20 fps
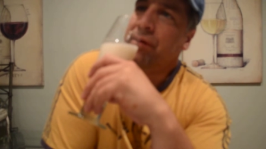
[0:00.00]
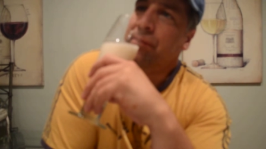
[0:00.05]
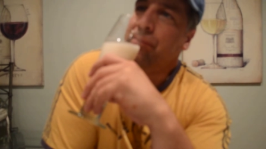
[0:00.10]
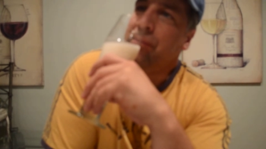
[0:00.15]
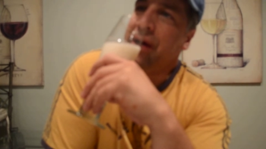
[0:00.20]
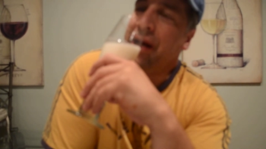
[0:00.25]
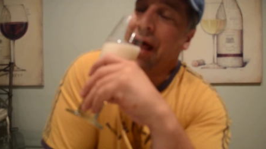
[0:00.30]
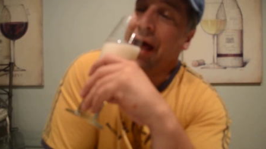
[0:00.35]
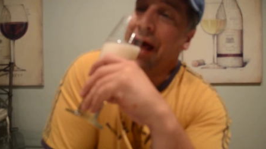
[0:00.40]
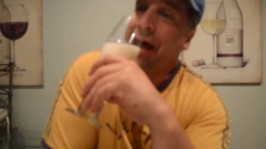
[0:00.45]

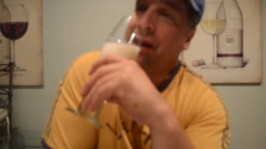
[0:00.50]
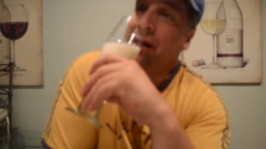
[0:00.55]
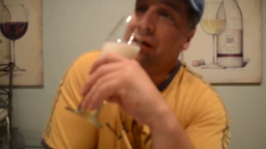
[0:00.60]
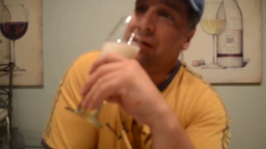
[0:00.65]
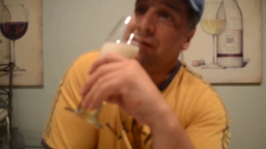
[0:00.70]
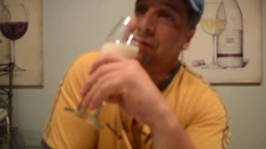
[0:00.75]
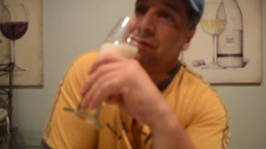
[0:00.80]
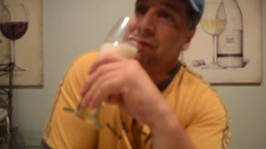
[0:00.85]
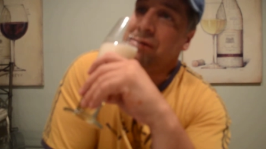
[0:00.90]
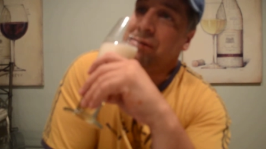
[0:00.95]

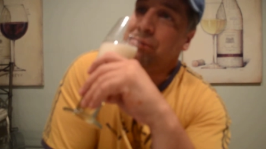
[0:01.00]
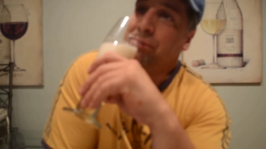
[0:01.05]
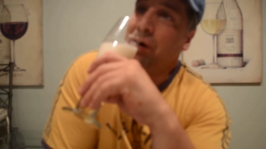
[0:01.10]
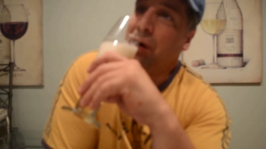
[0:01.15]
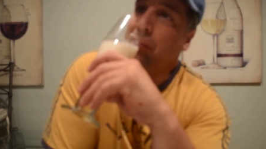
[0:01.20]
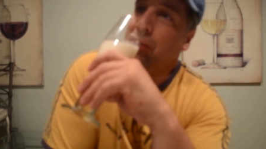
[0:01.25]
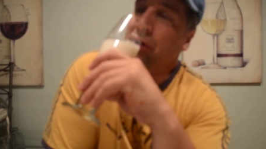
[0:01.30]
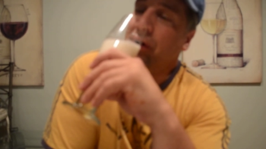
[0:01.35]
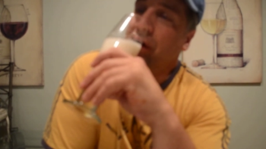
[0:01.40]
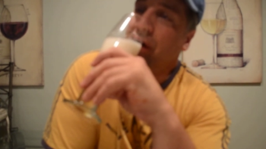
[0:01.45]
bananas,
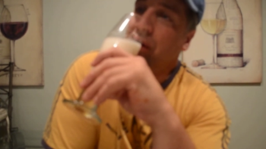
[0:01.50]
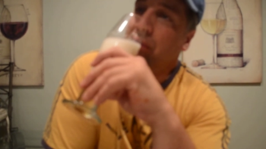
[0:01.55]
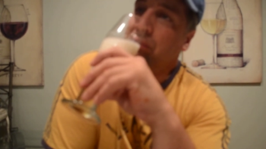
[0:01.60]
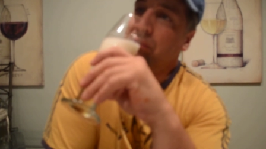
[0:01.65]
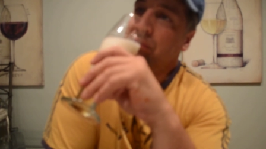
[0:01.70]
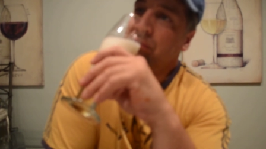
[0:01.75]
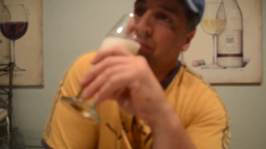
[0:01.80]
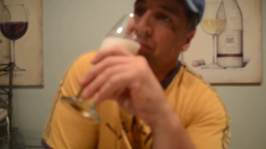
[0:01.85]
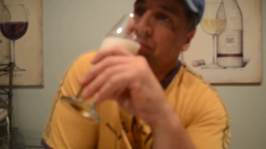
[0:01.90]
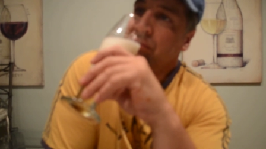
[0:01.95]
bubblegum,
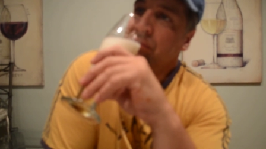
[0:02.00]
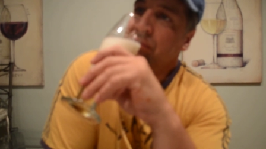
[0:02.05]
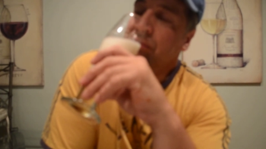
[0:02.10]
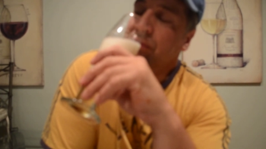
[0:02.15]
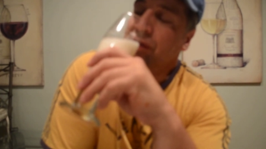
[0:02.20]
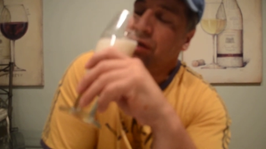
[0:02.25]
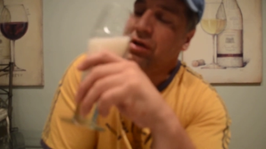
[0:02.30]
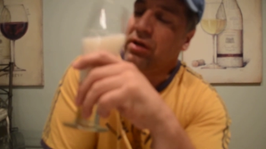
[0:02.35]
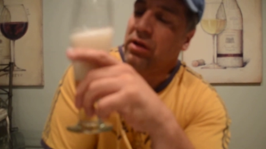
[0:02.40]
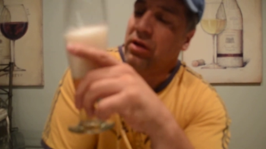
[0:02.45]

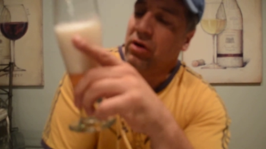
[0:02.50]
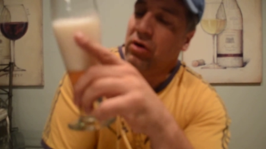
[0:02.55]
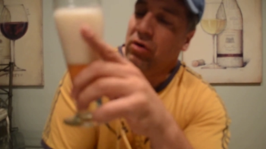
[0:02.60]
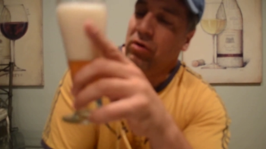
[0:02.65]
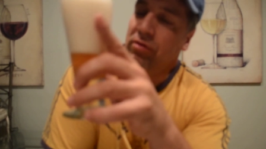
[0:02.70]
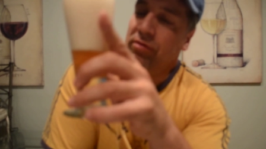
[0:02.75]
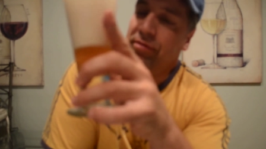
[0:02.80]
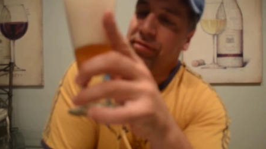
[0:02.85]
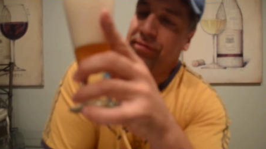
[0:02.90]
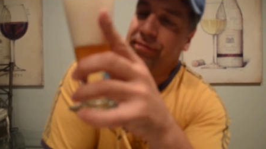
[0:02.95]
the
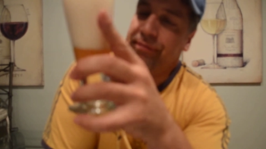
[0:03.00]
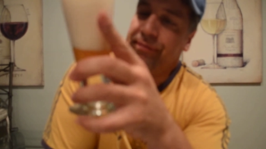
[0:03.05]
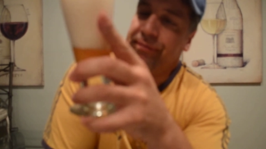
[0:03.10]
clove.